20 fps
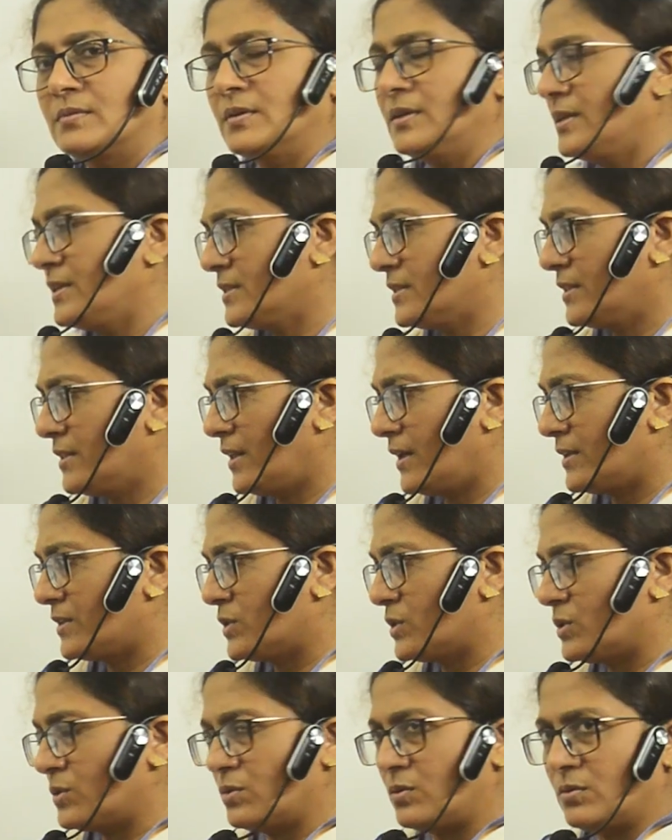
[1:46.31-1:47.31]
Isn't that
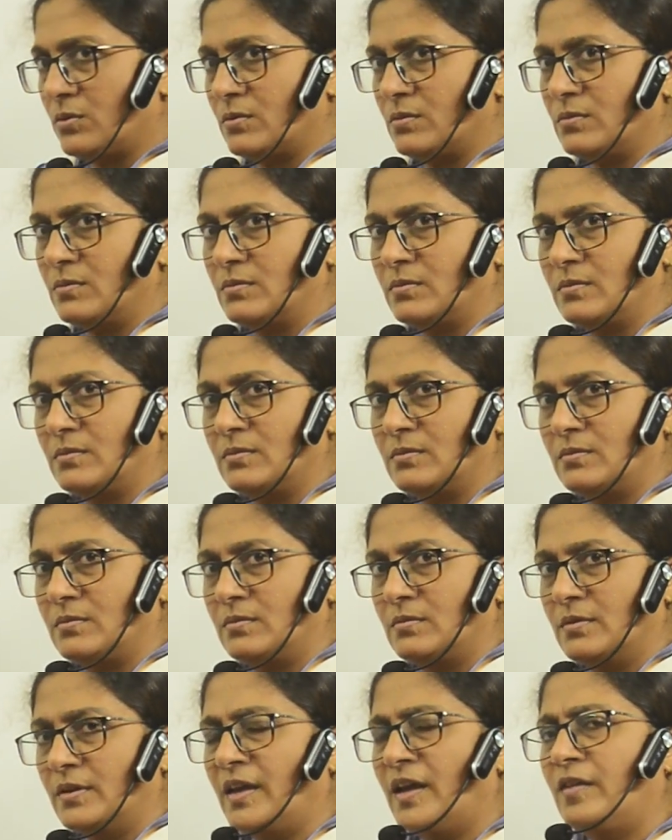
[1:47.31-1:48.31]
so?
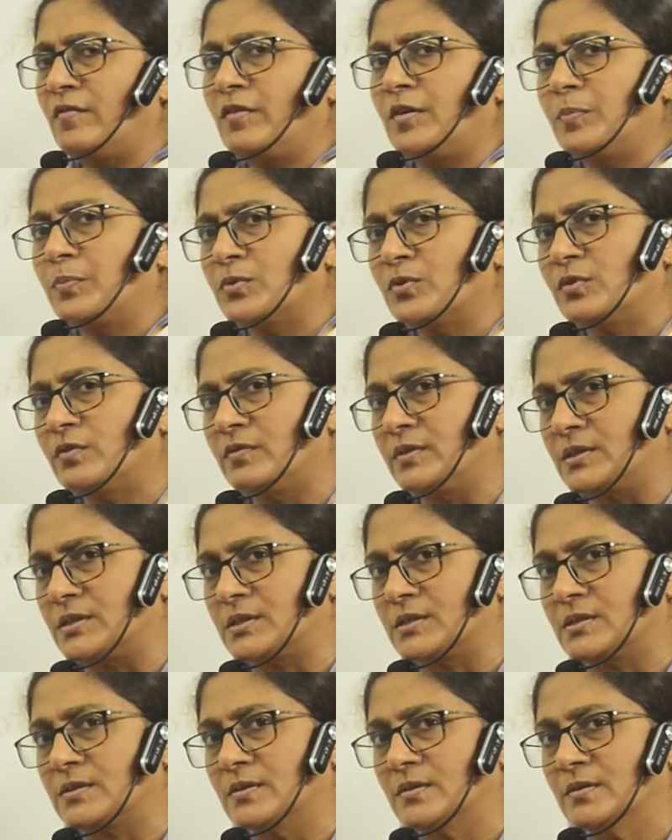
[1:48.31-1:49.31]
Can we prove
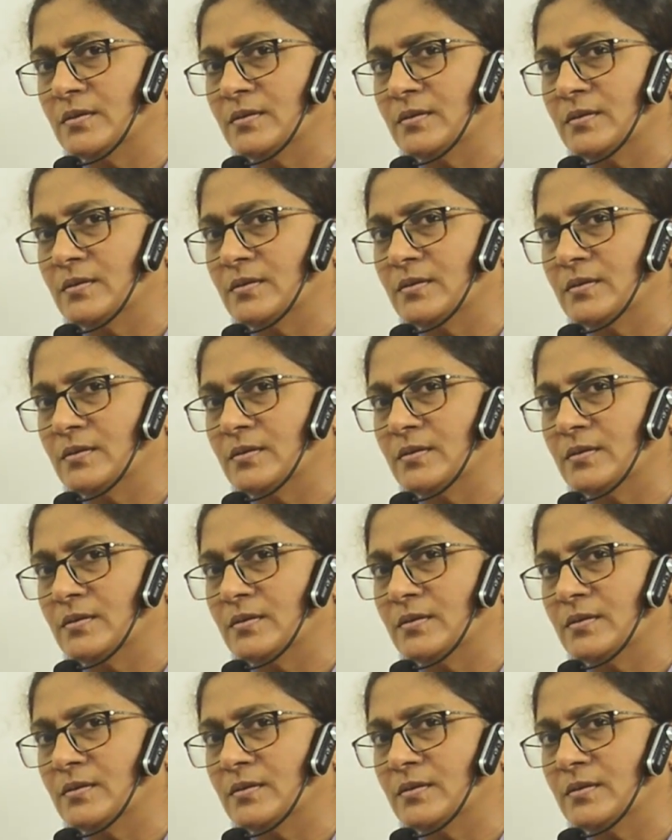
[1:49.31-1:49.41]
it?